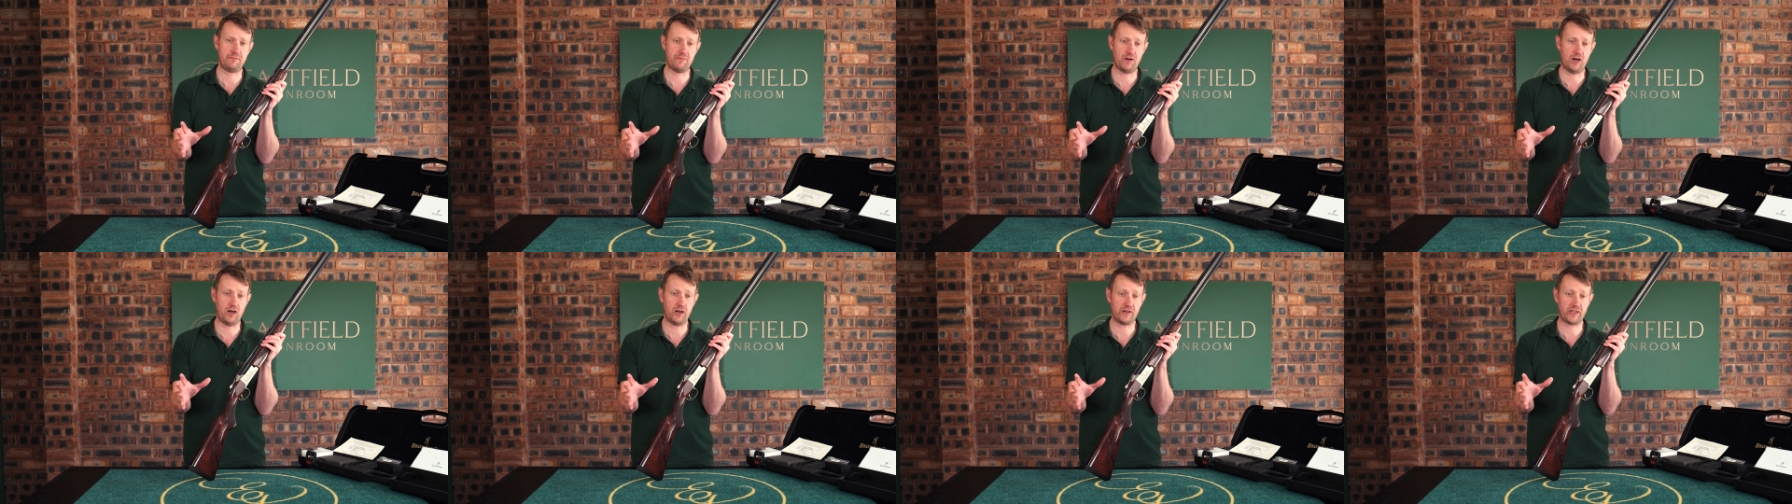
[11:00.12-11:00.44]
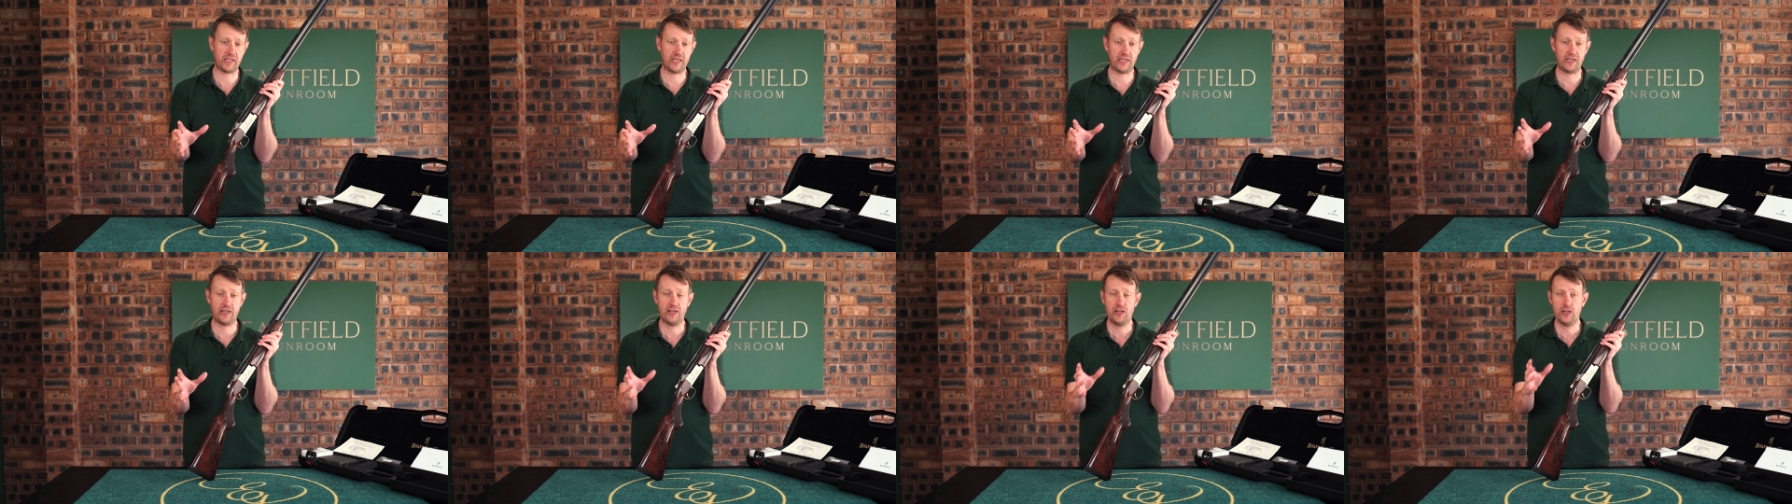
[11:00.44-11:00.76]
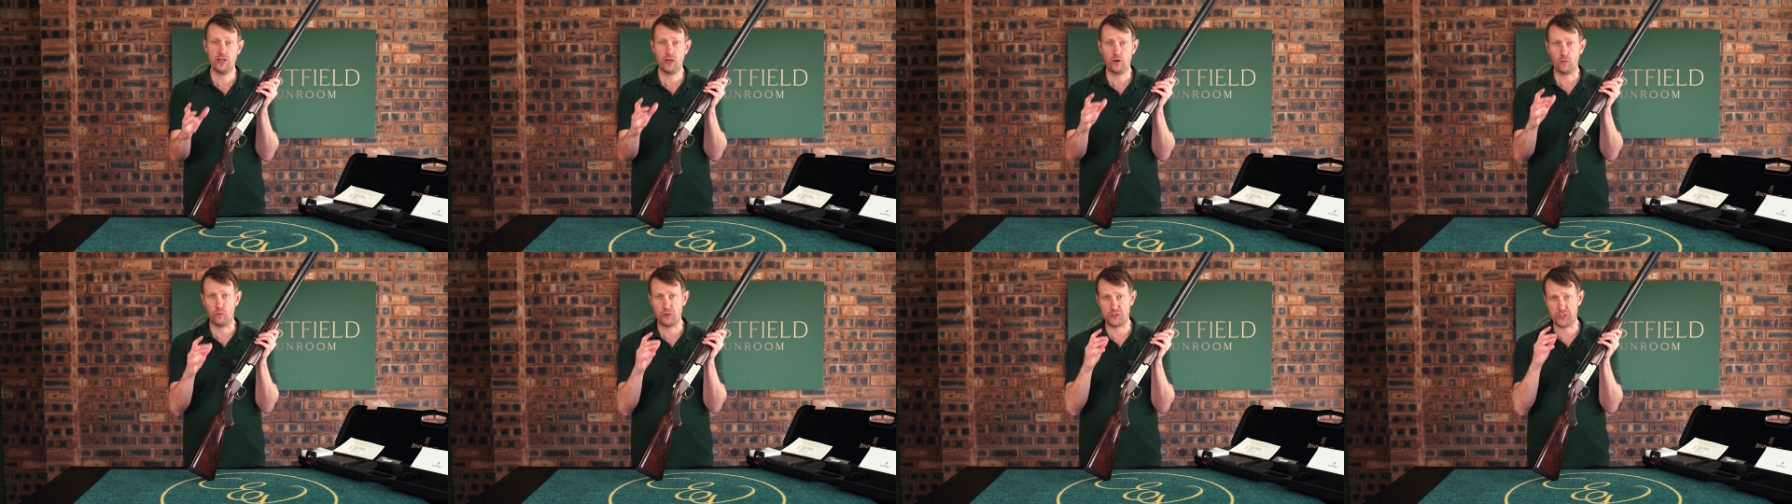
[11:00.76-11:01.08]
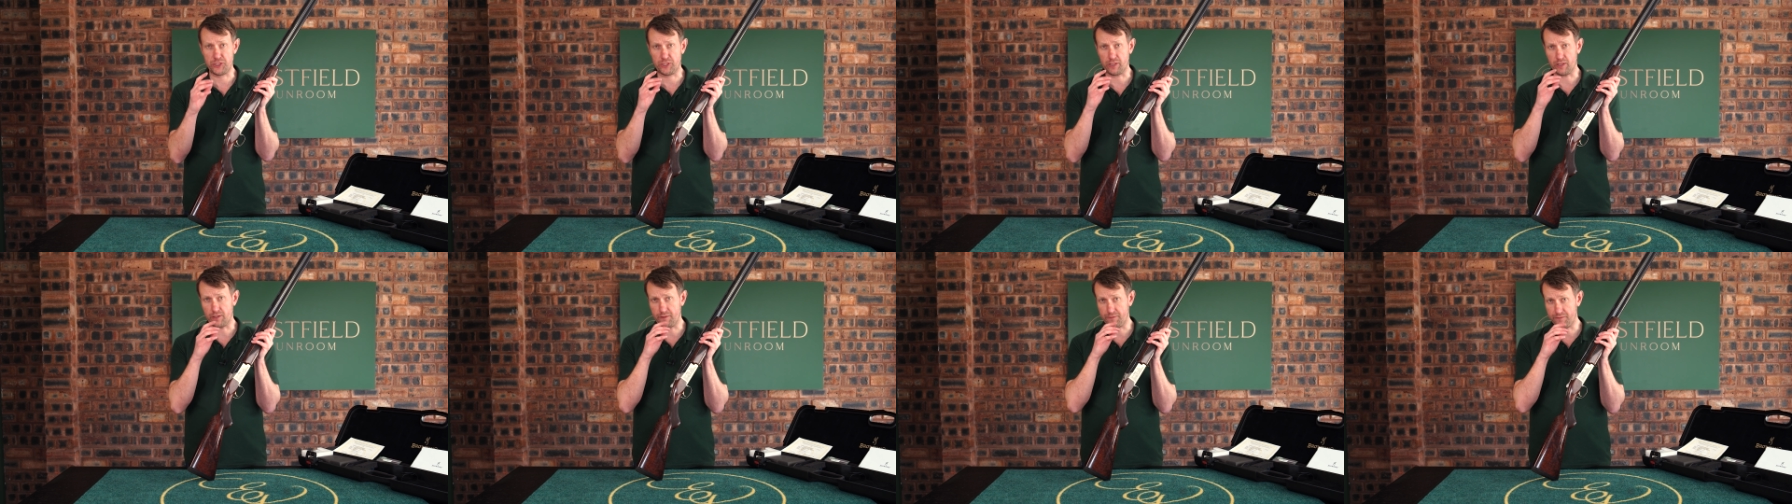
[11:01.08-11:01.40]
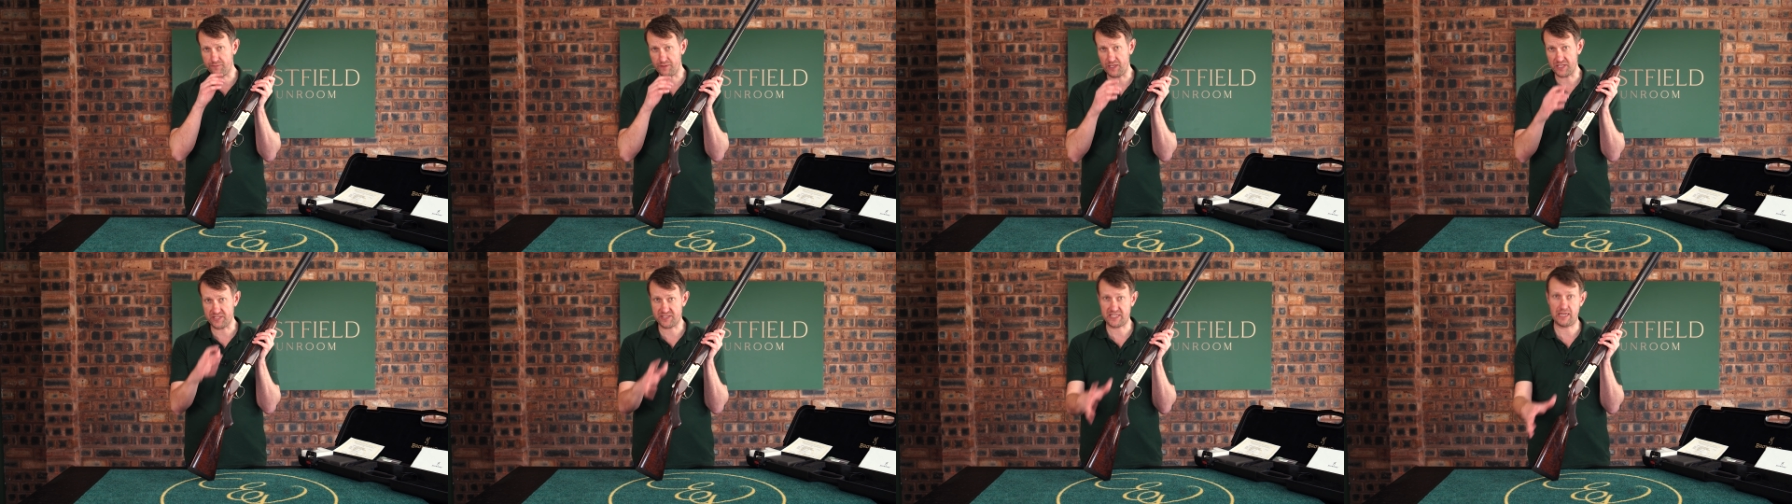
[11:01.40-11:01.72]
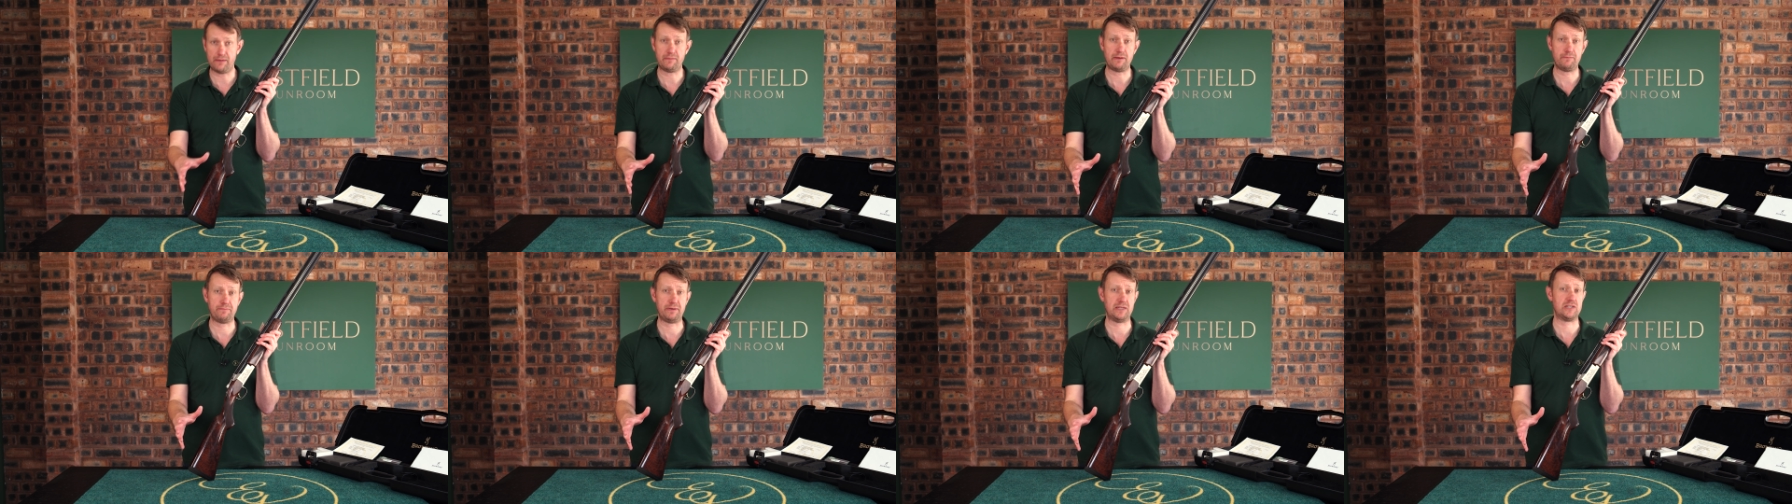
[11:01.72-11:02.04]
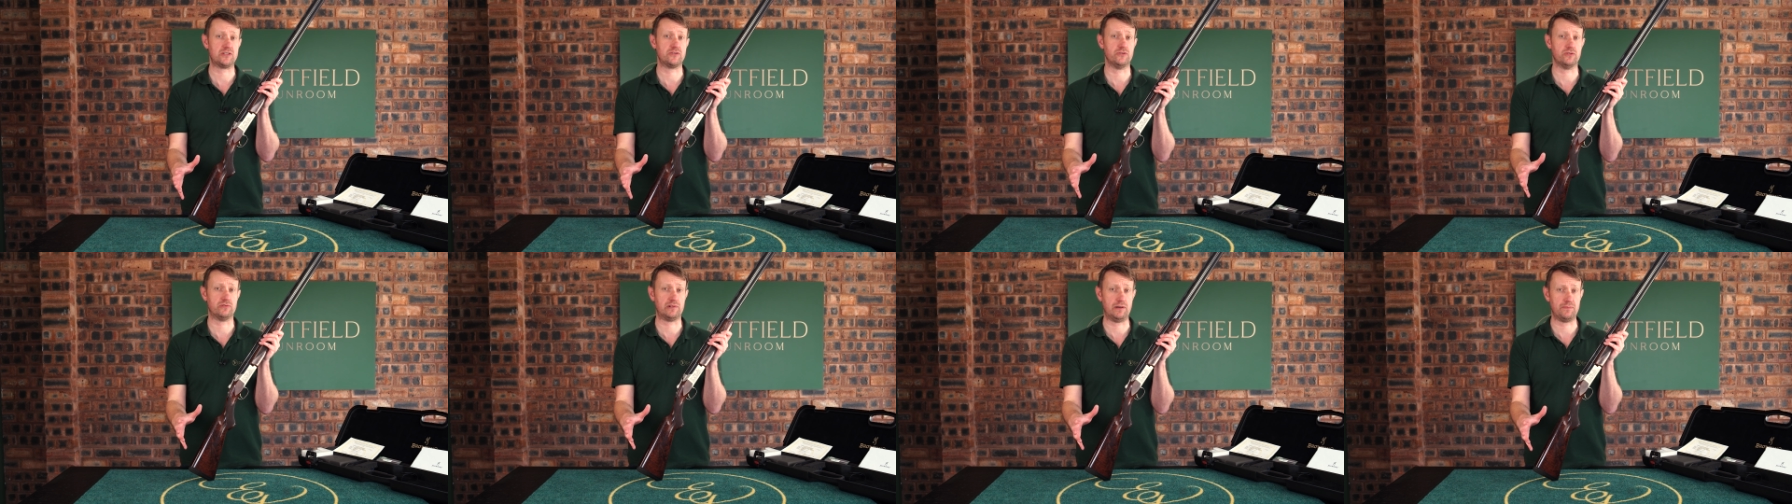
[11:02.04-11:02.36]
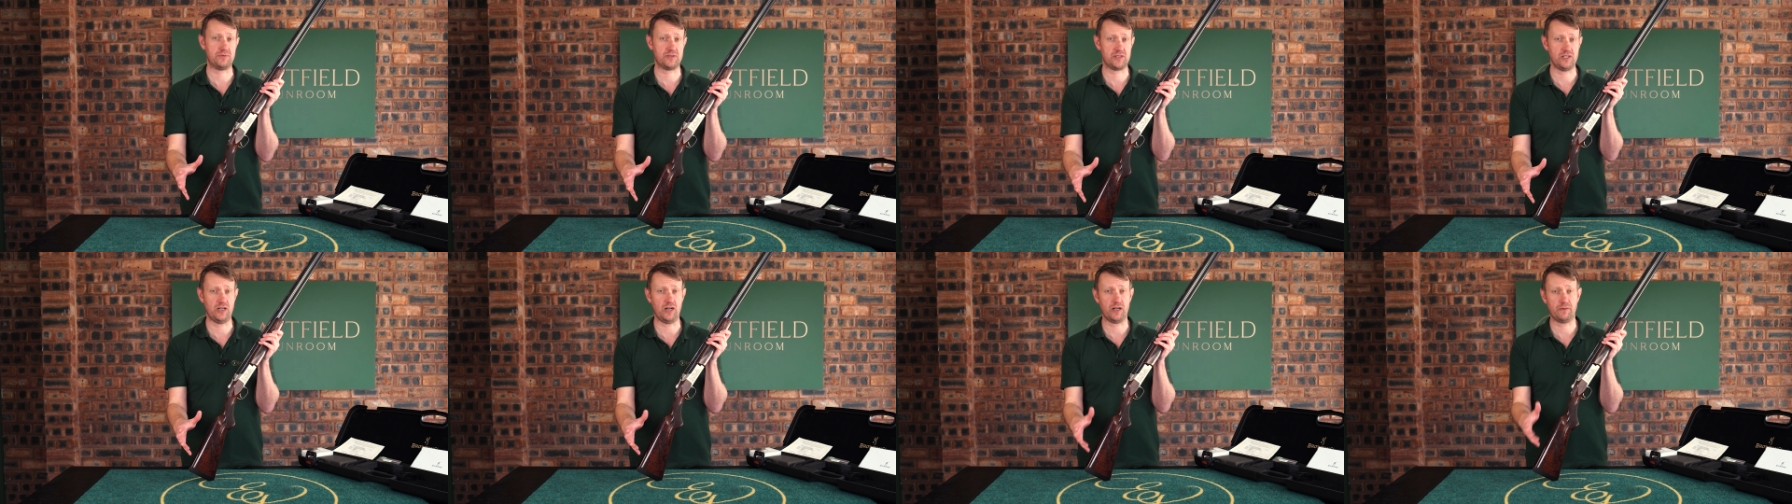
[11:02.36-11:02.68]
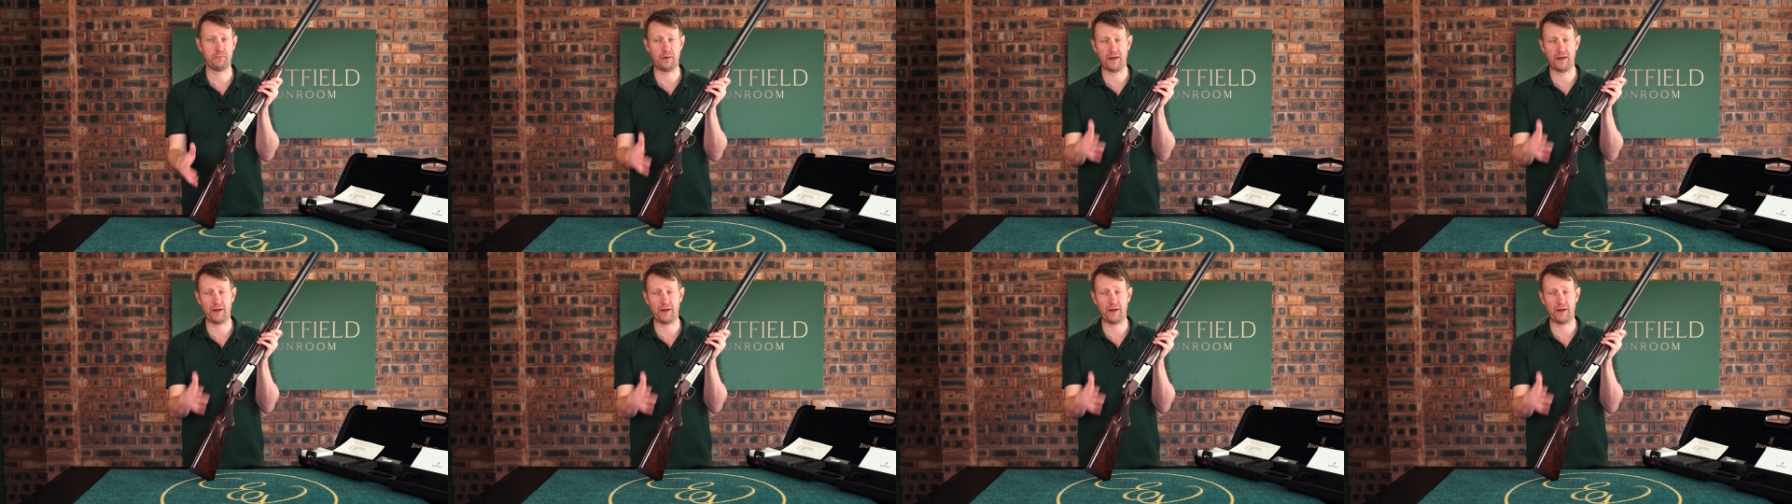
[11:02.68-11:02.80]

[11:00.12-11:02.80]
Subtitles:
market, which you got a semi-pistol grip stock.